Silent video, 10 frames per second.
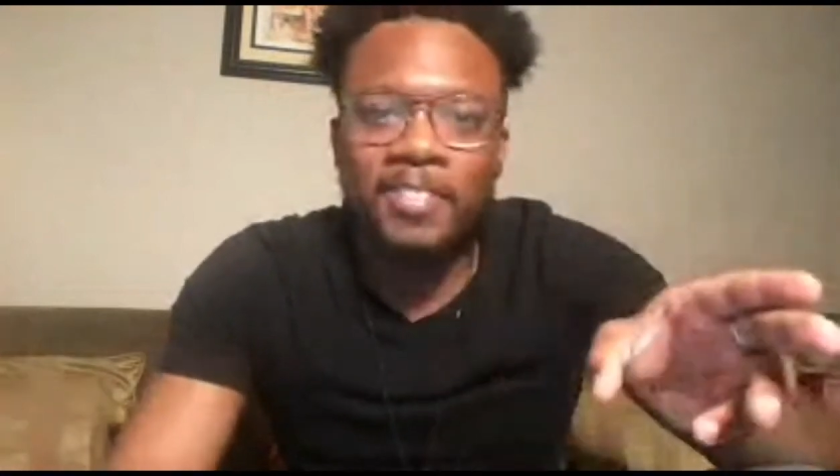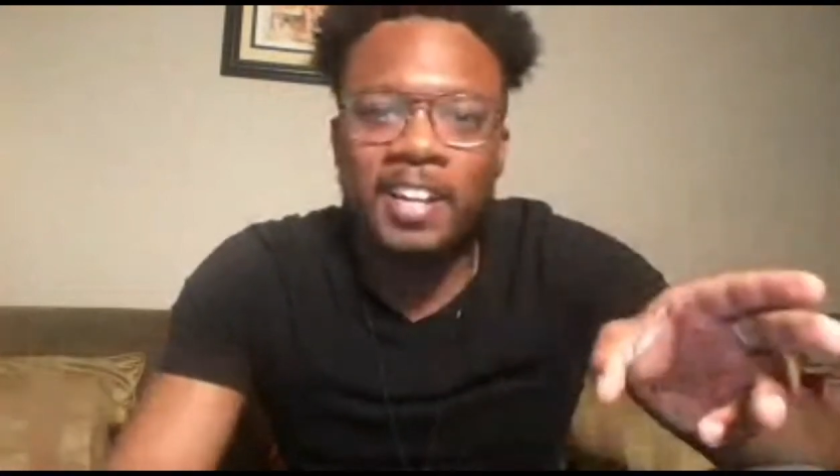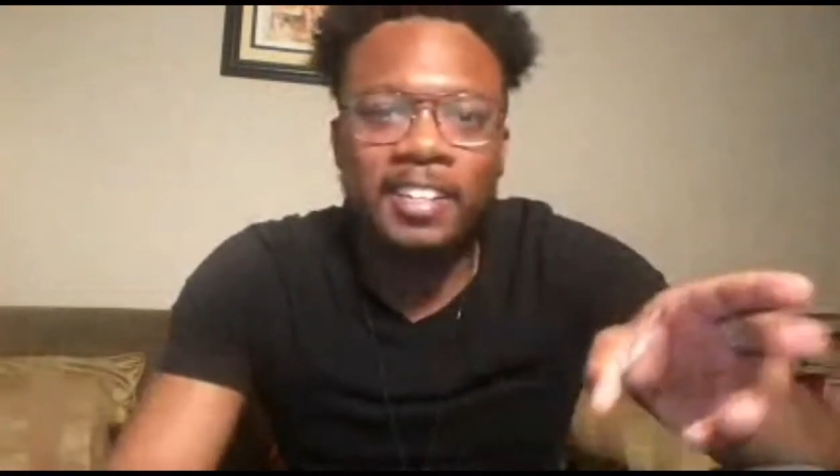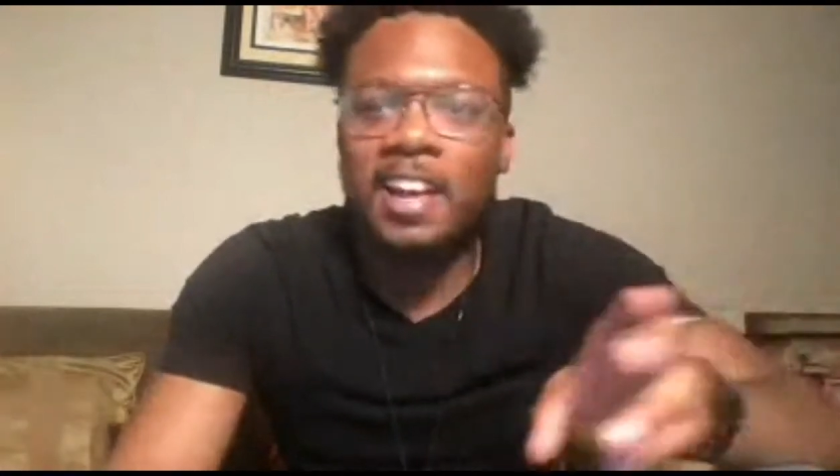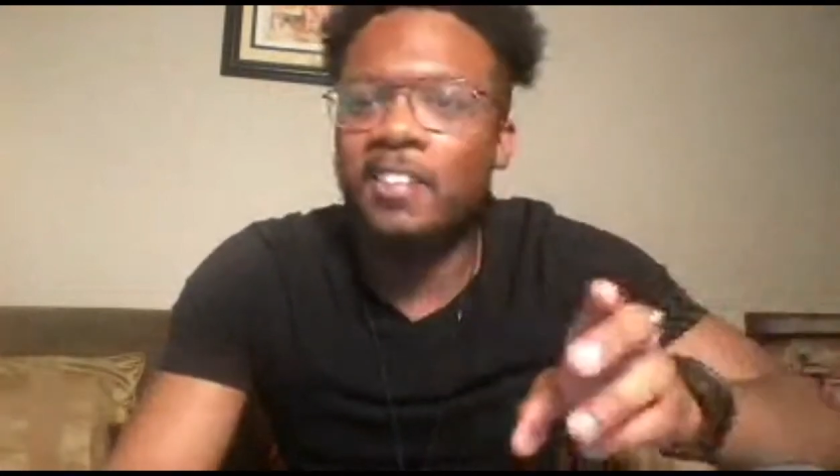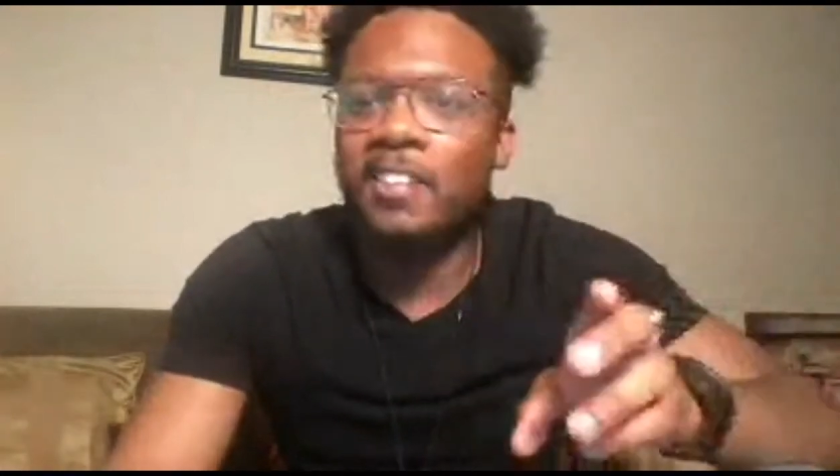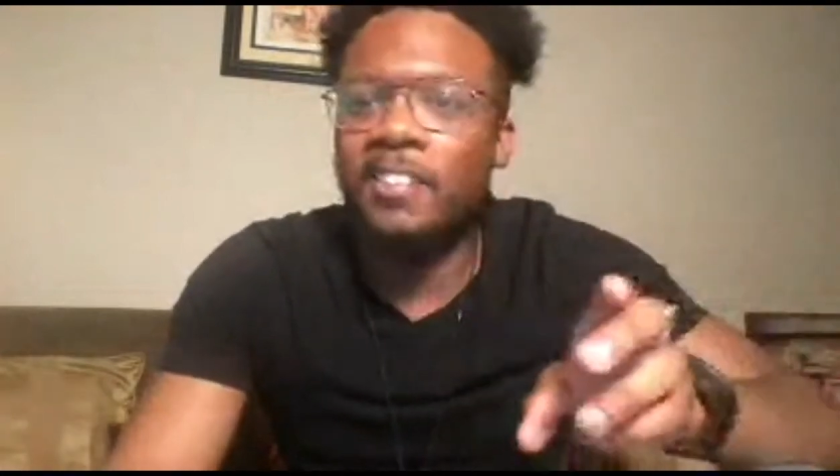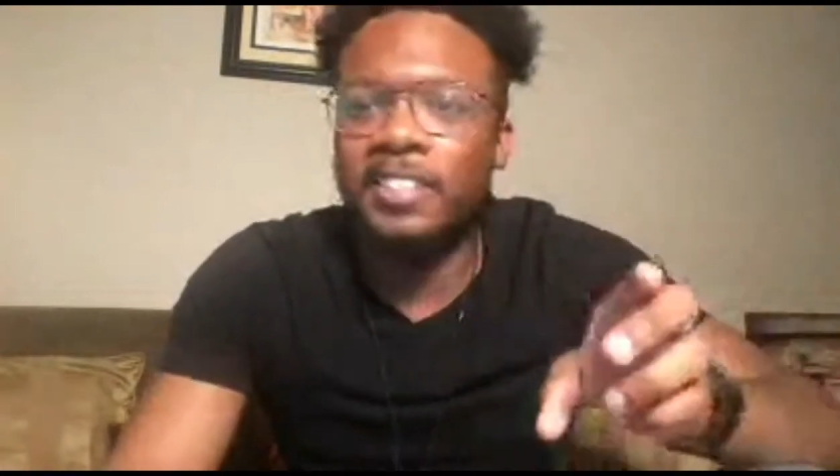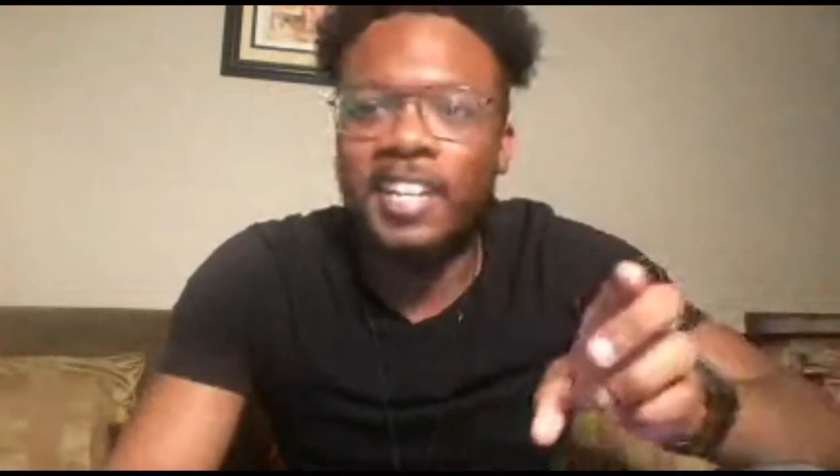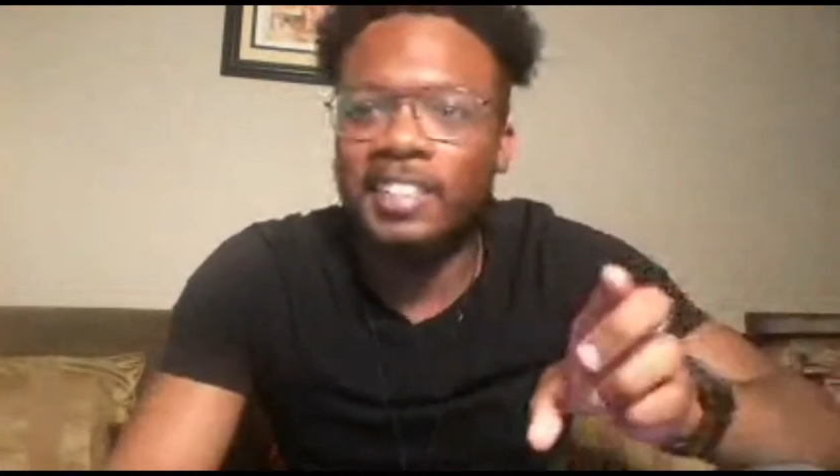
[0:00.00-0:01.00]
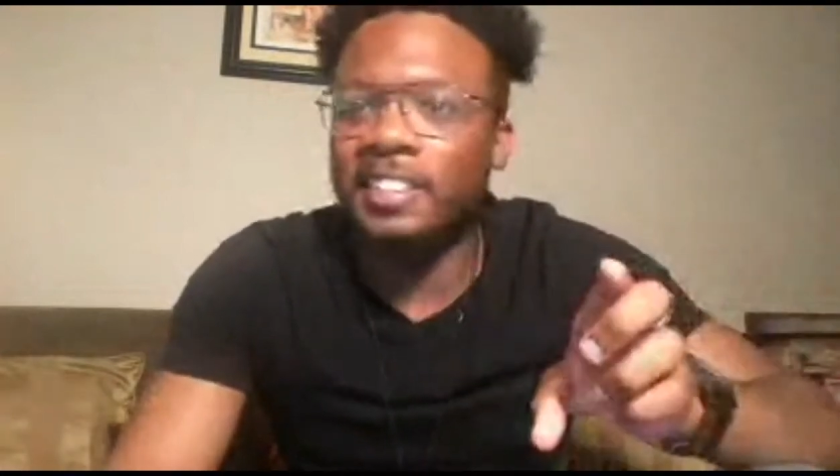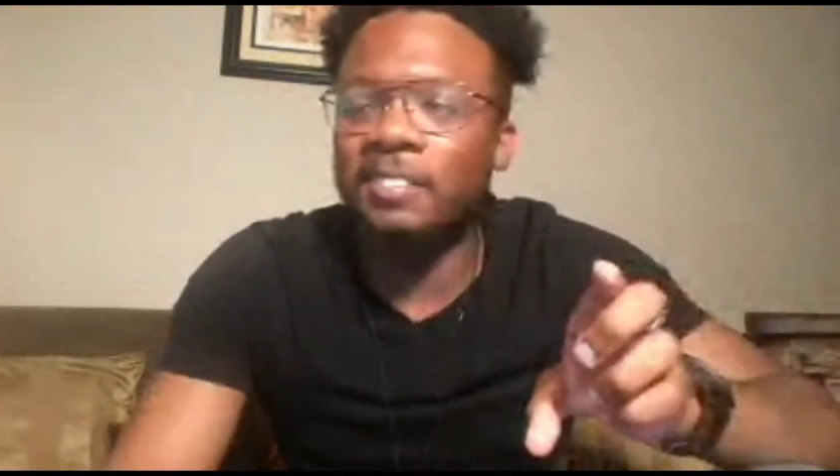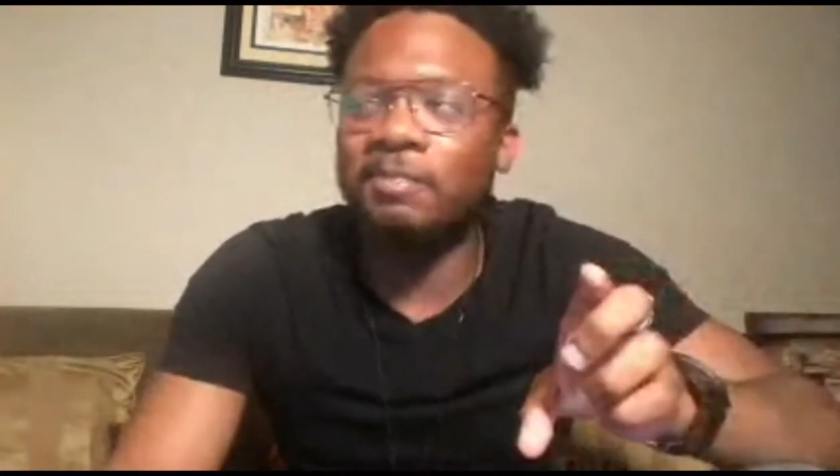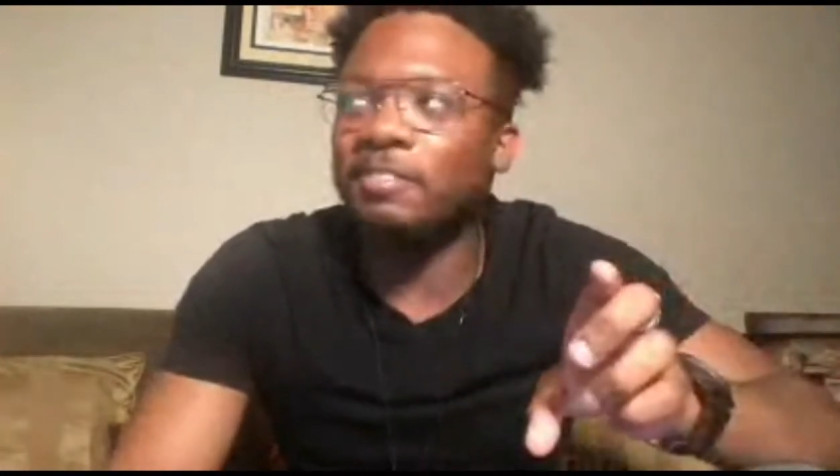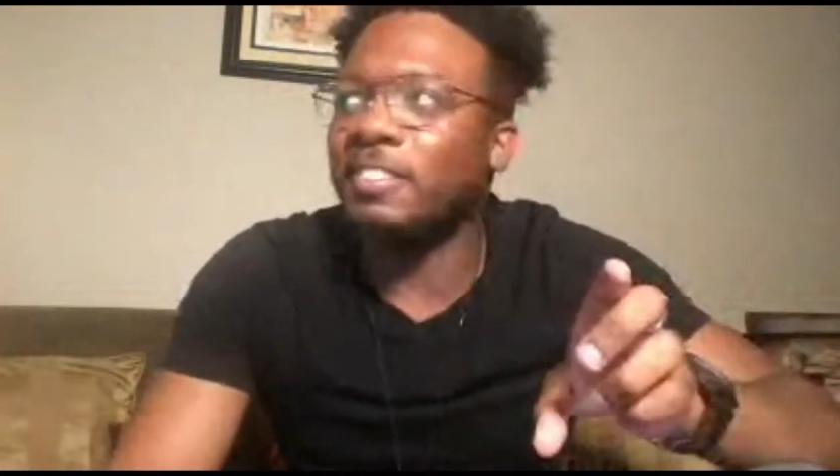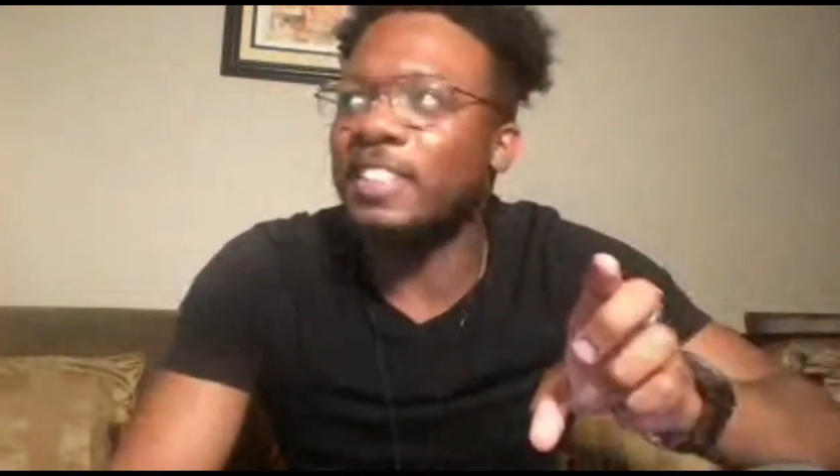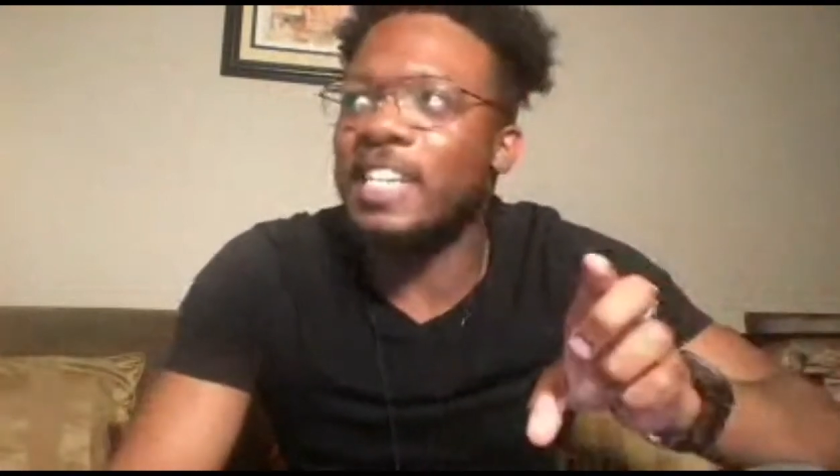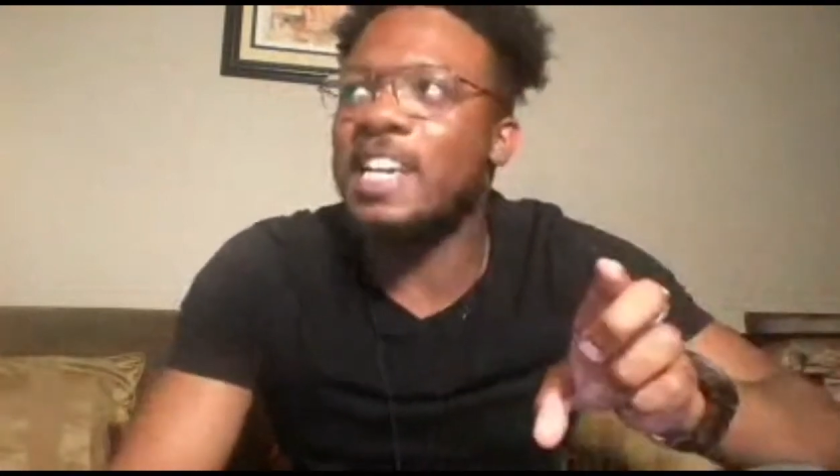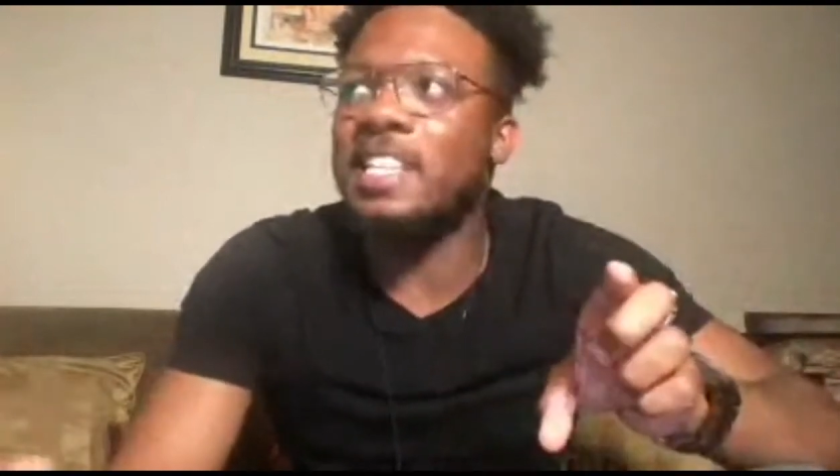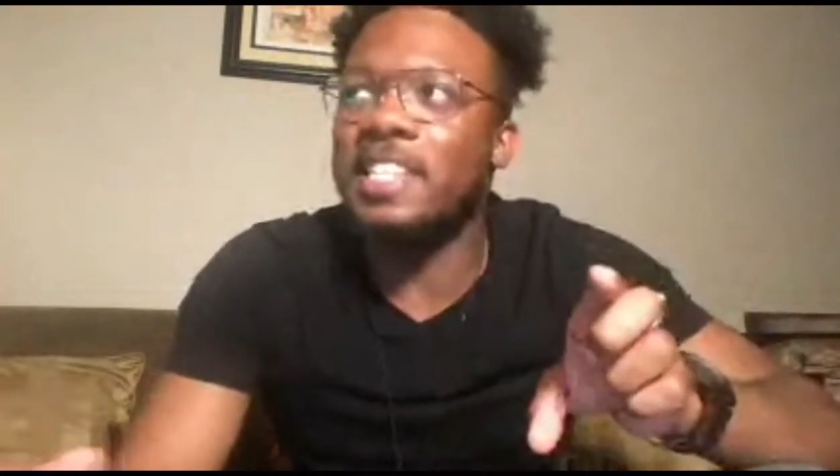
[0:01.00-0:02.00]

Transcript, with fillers: Love is not something easy.